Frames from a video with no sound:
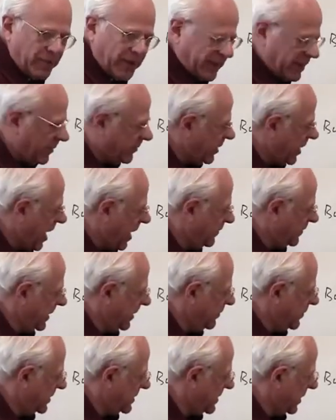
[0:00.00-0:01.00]
by the monopoly
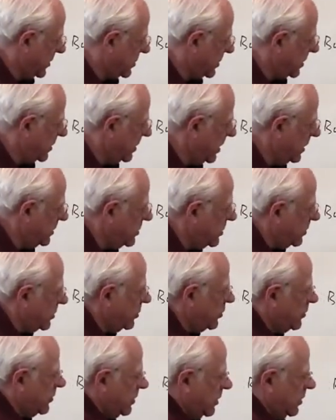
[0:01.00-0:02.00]
position. And so
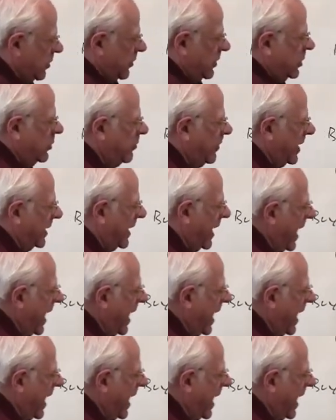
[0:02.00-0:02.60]
you might